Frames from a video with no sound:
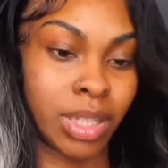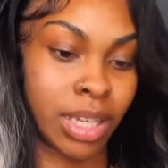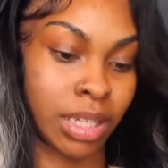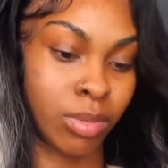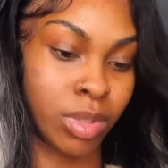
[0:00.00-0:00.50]

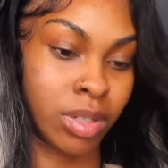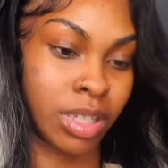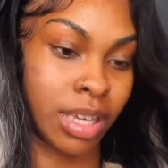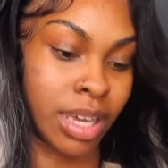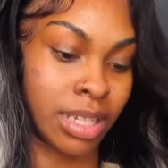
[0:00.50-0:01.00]
Like, you want
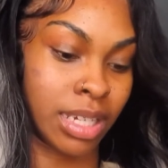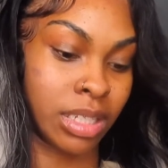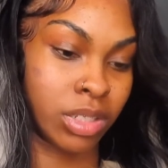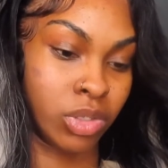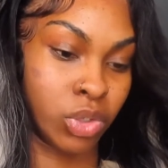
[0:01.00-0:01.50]
to act like
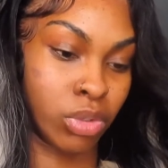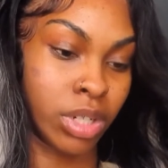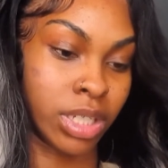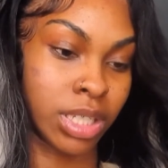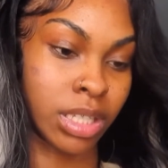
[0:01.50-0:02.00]
it's a
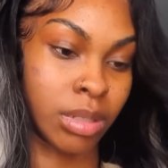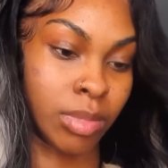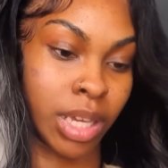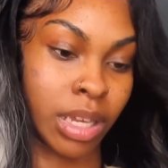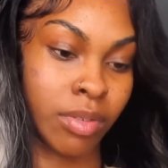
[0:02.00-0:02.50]
droid or something.
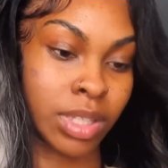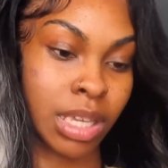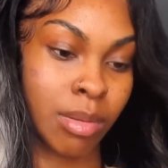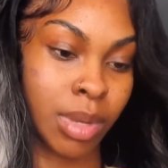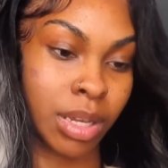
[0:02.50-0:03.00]
Like, every
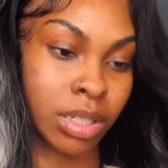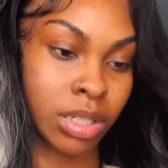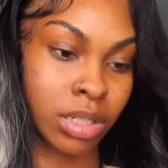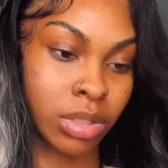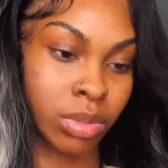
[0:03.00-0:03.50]
time I
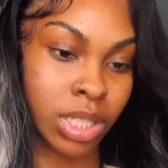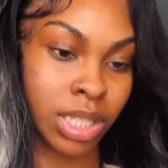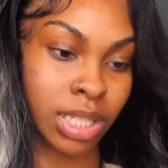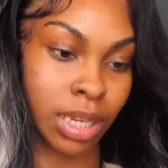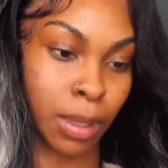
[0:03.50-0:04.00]
uh, do a
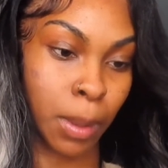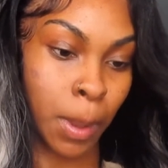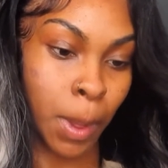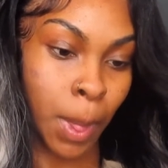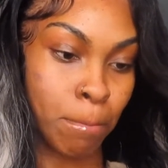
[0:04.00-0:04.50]
TikTok...
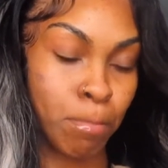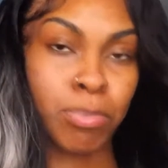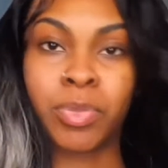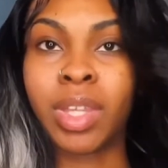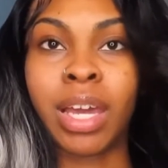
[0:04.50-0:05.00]

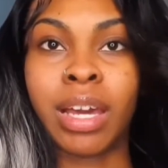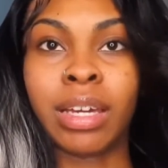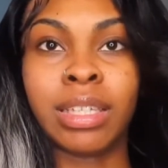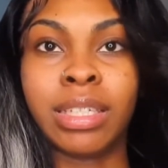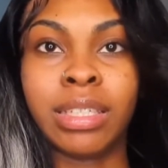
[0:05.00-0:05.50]
Nah, I
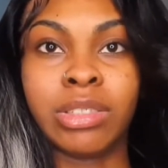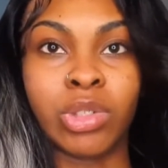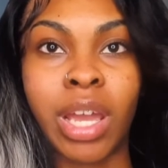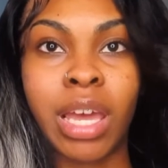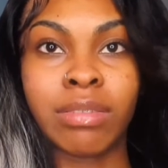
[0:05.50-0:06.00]
click
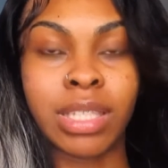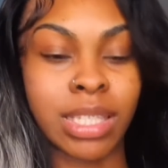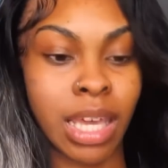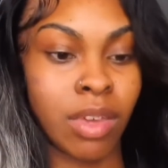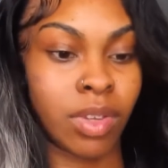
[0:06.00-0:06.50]
drafts to
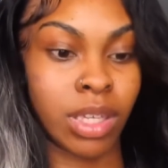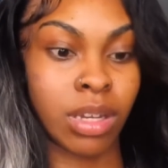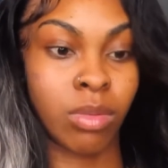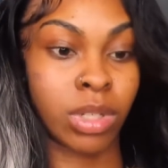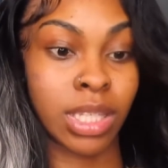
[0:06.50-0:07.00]
save it. It
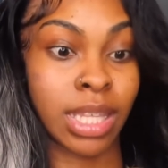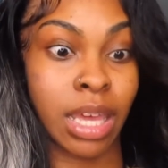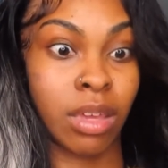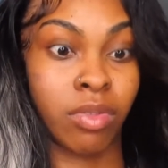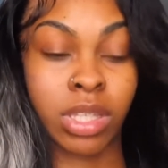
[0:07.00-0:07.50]
don't want to
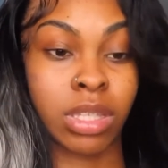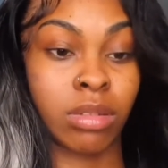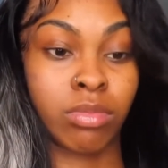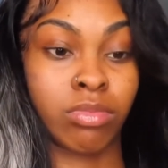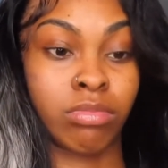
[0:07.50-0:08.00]
save for
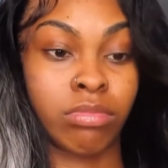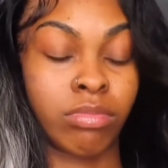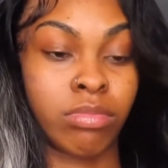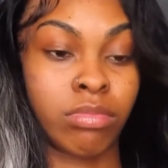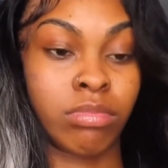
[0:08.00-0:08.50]
some
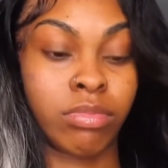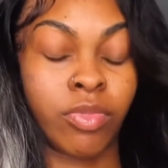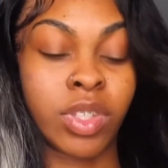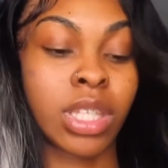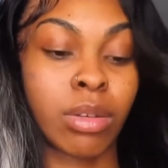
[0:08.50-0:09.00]

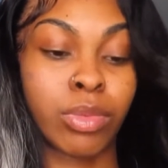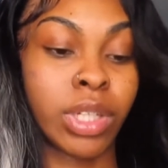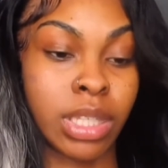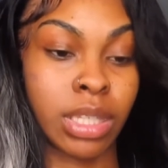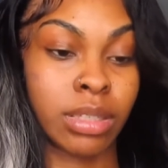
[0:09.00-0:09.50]
for some
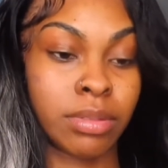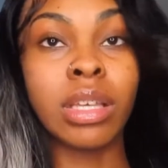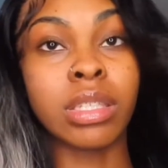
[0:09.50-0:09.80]
reason.